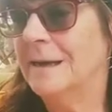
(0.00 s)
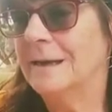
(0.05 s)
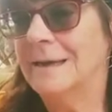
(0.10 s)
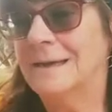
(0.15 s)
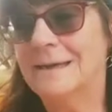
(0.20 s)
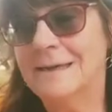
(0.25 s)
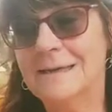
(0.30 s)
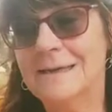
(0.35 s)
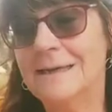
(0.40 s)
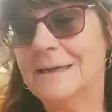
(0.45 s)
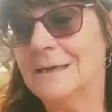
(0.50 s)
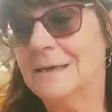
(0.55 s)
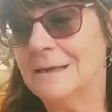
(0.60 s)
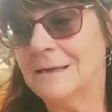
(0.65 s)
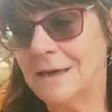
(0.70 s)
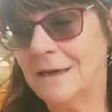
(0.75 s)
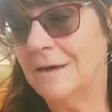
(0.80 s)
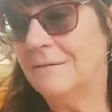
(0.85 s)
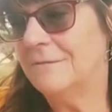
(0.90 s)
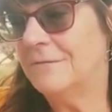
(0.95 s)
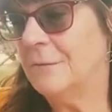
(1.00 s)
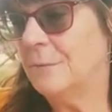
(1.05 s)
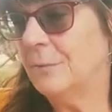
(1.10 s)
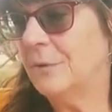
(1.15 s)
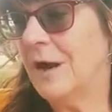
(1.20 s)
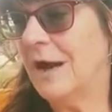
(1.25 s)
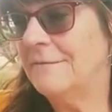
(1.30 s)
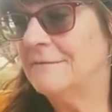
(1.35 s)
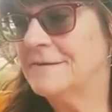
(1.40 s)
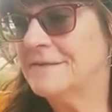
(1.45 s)
Lily loved the
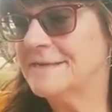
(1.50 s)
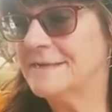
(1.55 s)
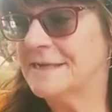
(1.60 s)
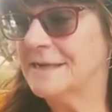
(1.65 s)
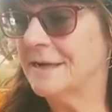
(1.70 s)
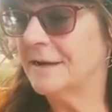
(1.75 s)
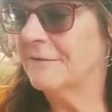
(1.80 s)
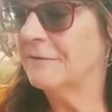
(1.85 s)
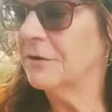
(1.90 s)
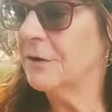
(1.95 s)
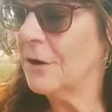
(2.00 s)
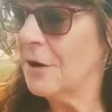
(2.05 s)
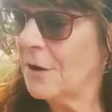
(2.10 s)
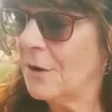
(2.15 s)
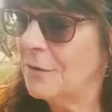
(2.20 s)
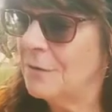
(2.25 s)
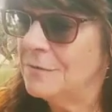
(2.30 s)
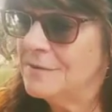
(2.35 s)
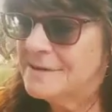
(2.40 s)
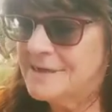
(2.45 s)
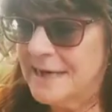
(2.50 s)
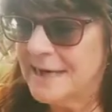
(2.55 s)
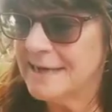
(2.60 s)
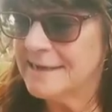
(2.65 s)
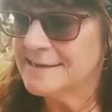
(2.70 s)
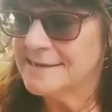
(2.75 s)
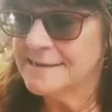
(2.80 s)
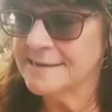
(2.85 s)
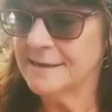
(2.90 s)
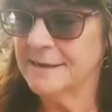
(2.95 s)
privacy of her own
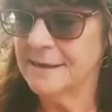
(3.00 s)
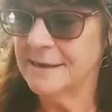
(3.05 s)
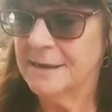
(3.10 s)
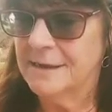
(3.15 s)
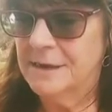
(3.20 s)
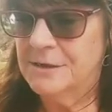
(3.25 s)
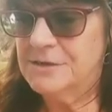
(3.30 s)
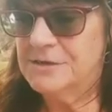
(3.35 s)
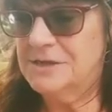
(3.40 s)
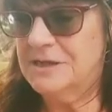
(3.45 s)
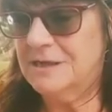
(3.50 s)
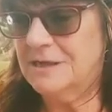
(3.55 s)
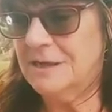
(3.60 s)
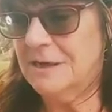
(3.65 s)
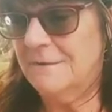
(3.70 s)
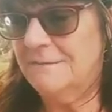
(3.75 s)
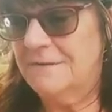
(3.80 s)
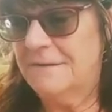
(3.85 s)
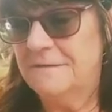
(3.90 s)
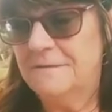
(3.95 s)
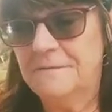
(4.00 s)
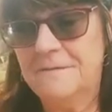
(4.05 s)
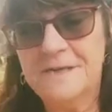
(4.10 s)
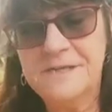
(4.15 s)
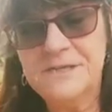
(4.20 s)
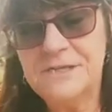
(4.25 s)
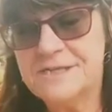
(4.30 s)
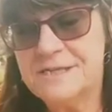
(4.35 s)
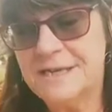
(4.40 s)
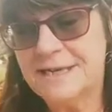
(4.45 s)
desk. She loved the
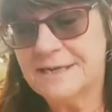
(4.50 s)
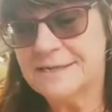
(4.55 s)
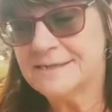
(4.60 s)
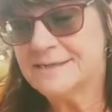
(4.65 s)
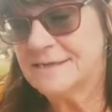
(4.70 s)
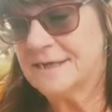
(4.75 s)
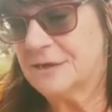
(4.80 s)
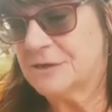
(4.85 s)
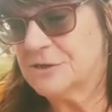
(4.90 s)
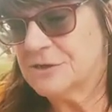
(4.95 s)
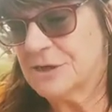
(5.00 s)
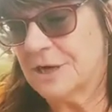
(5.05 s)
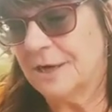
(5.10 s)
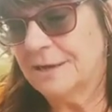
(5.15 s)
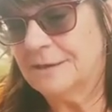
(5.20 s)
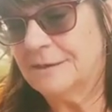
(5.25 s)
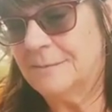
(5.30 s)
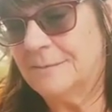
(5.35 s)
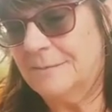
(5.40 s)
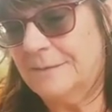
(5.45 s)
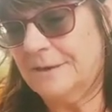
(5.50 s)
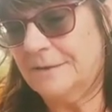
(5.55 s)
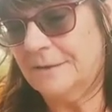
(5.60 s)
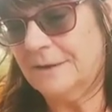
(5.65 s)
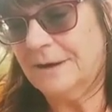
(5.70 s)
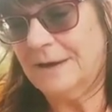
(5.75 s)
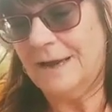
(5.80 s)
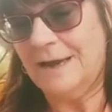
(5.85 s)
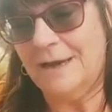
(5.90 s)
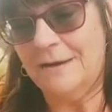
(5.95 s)
fish sticks and chocolate milk
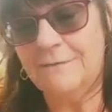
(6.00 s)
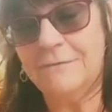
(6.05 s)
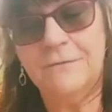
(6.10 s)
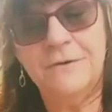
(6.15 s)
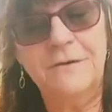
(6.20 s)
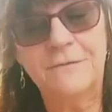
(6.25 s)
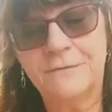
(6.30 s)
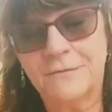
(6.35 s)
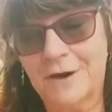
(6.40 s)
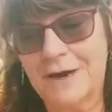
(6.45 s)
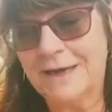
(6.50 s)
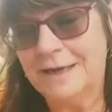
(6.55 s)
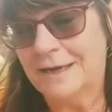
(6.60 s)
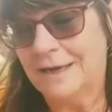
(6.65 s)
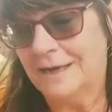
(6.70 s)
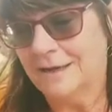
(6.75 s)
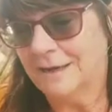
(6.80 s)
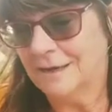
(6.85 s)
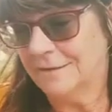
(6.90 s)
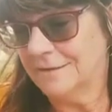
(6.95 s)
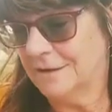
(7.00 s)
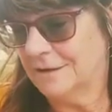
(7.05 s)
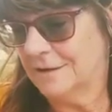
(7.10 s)
every Friday in